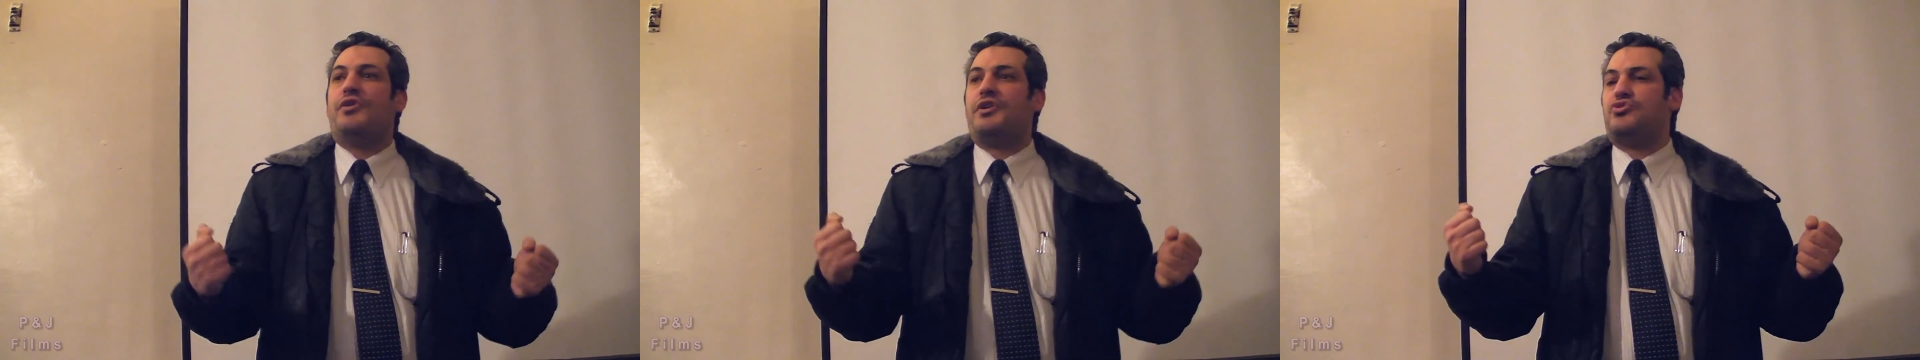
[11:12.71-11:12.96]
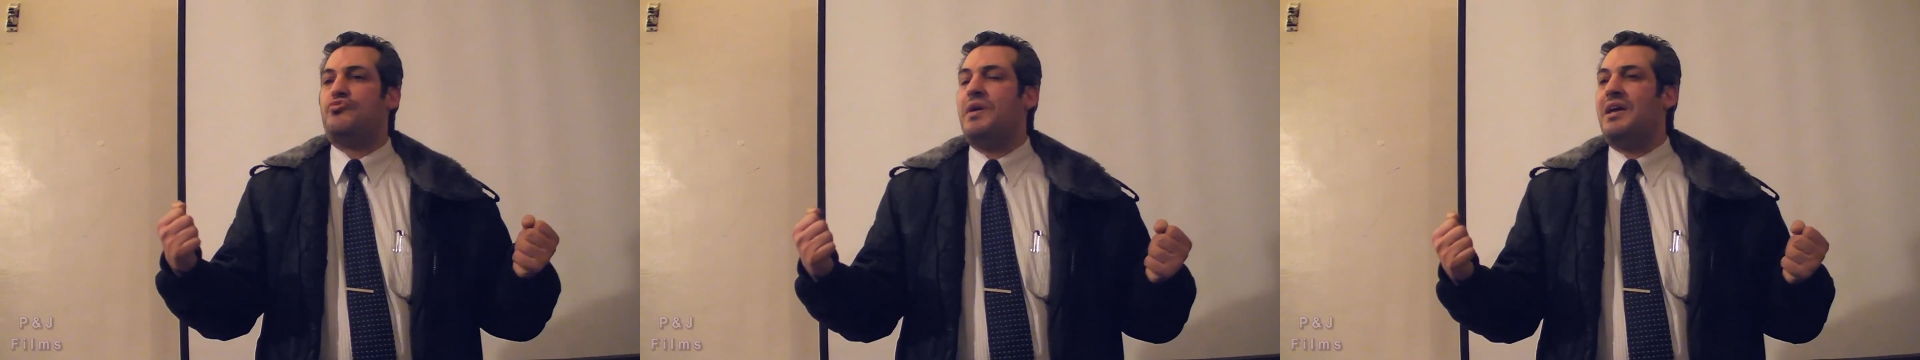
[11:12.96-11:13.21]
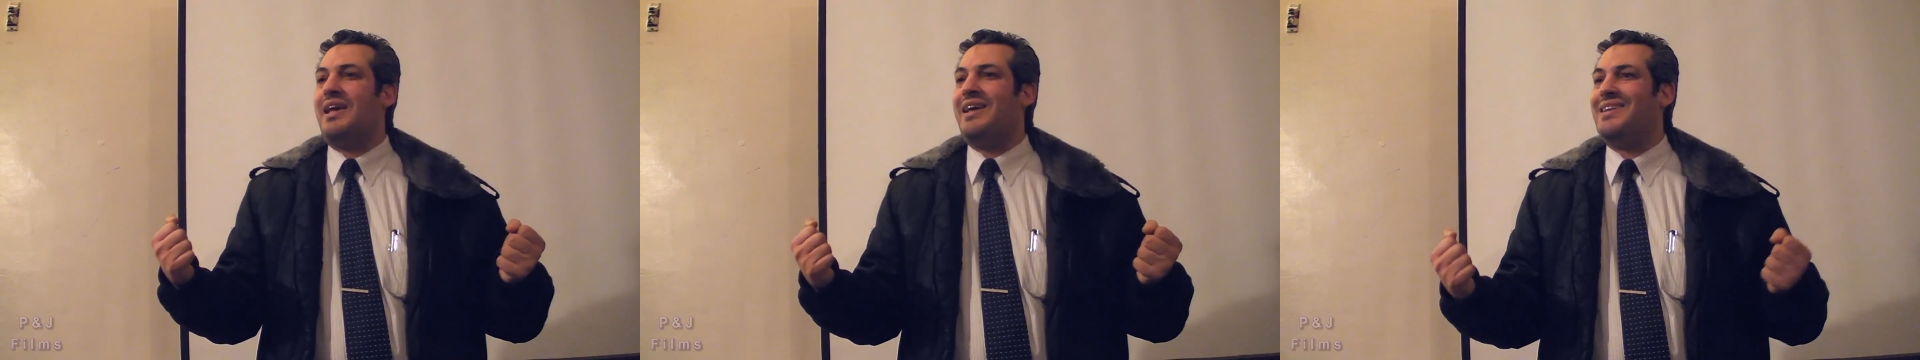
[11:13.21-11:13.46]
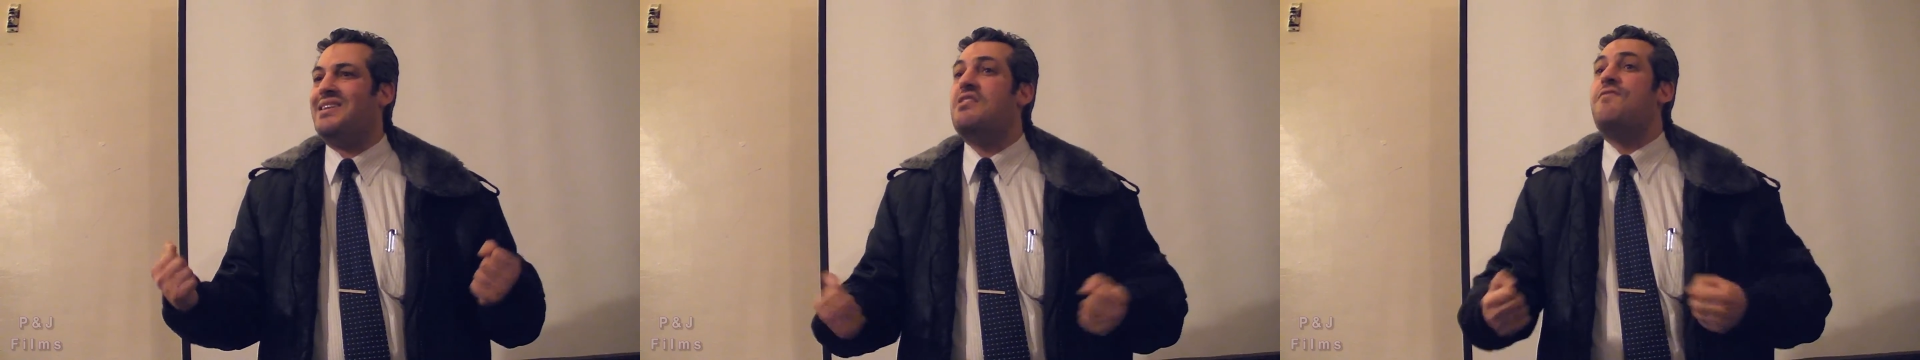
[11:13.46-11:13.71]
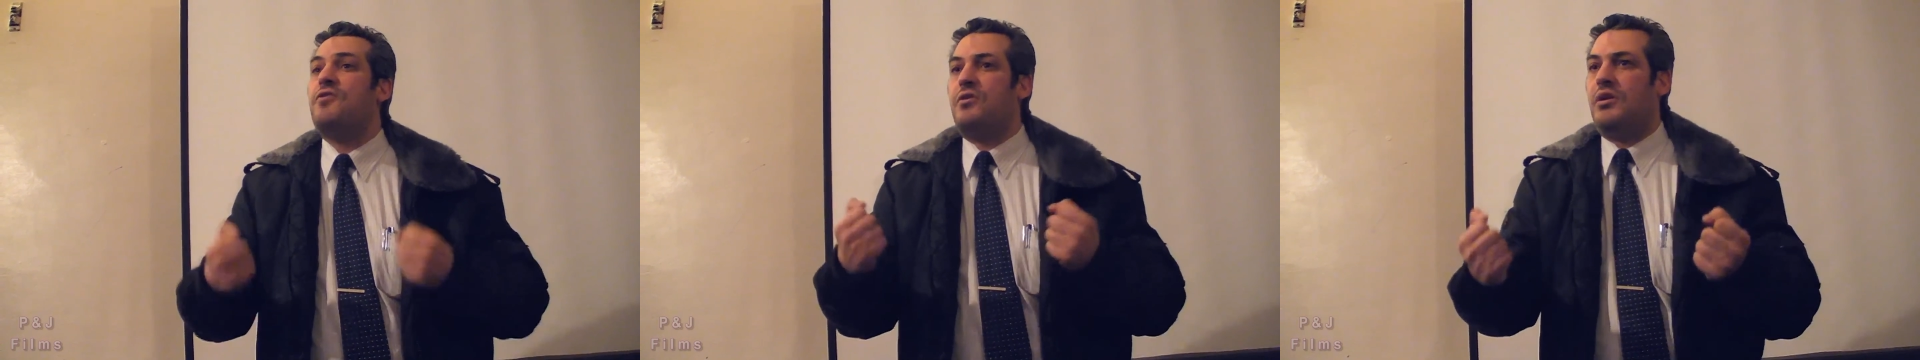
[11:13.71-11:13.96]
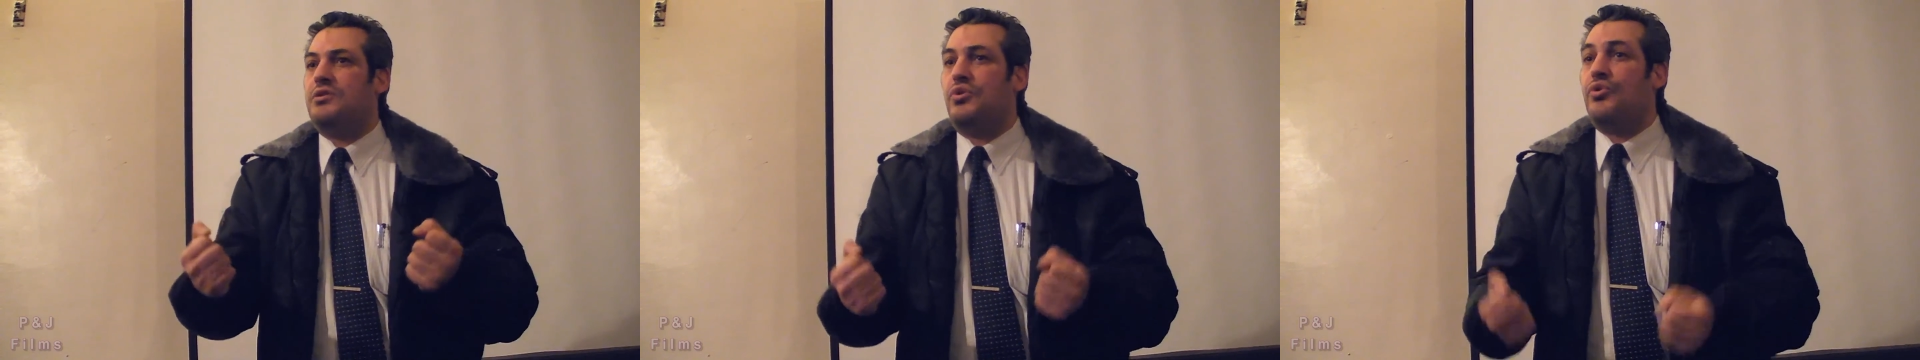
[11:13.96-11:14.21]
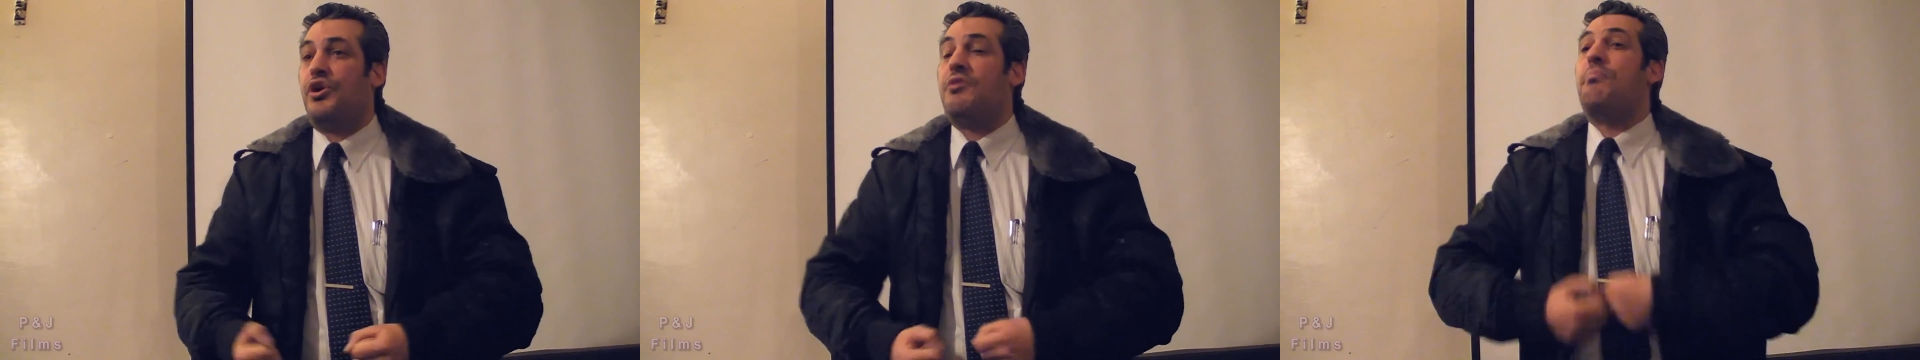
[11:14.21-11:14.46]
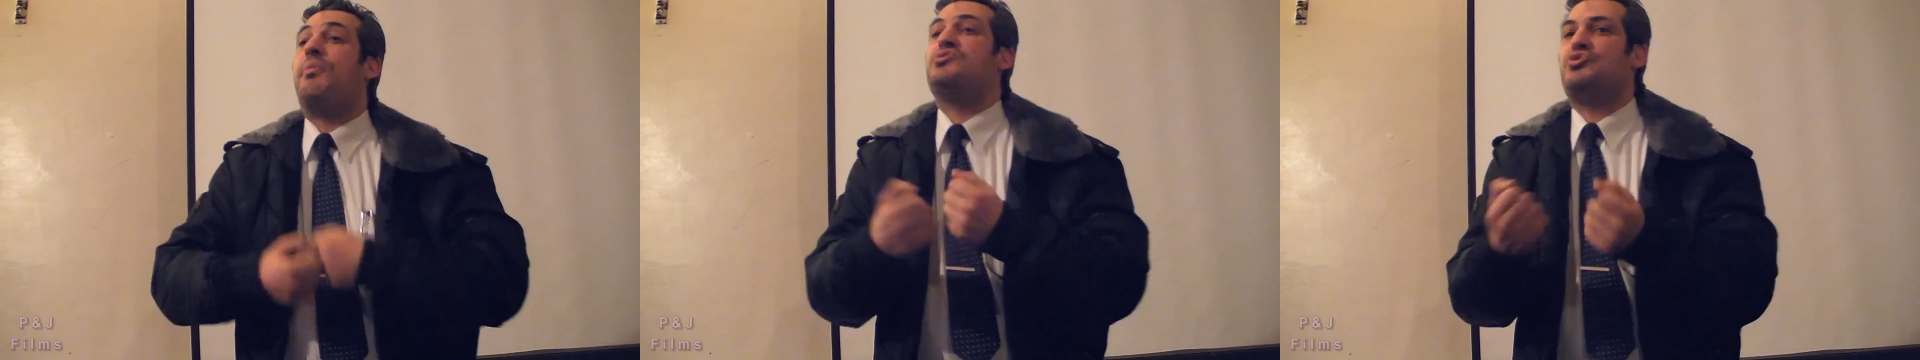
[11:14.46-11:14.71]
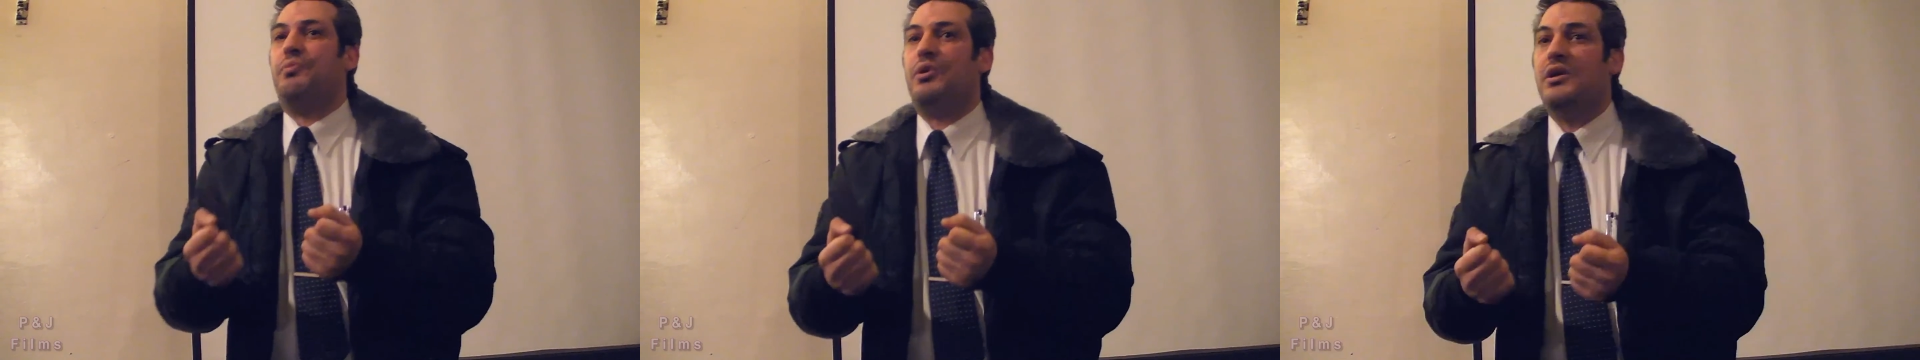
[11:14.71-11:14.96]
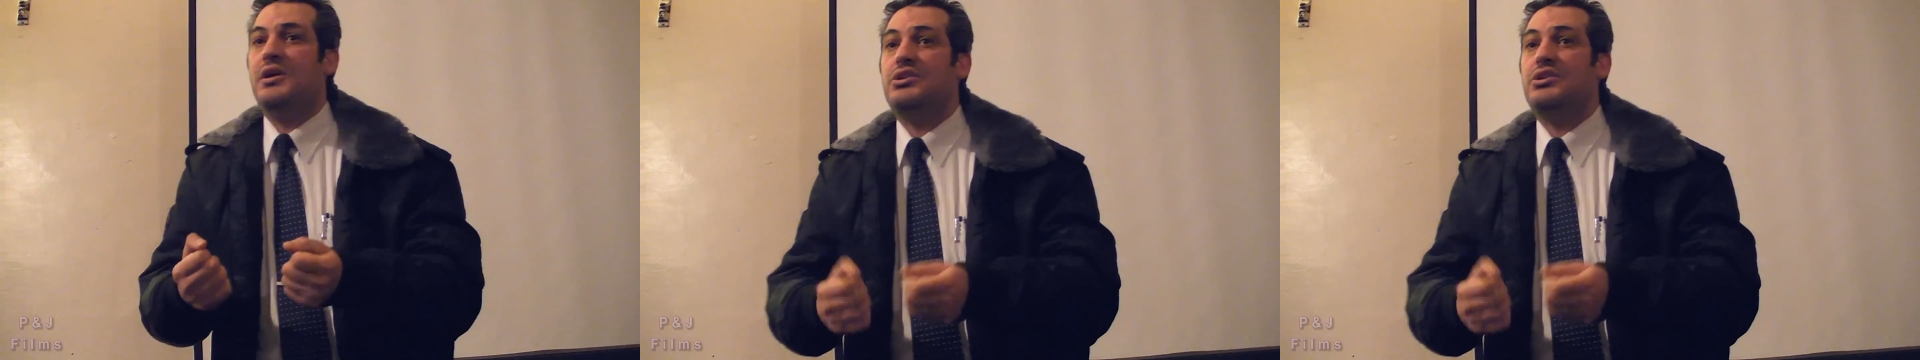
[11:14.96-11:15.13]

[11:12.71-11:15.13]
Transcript: to make it difficult or impossible